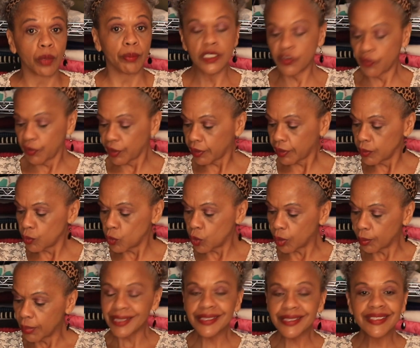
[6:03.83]
It's very
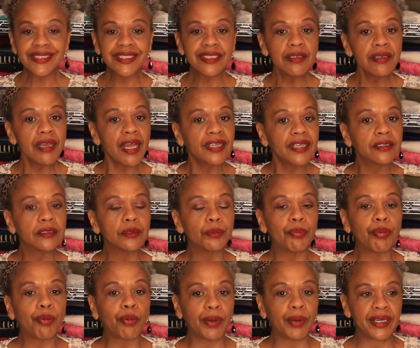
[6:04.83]
warm. I still like the
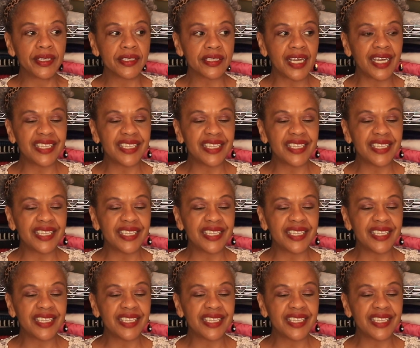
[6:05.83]
print.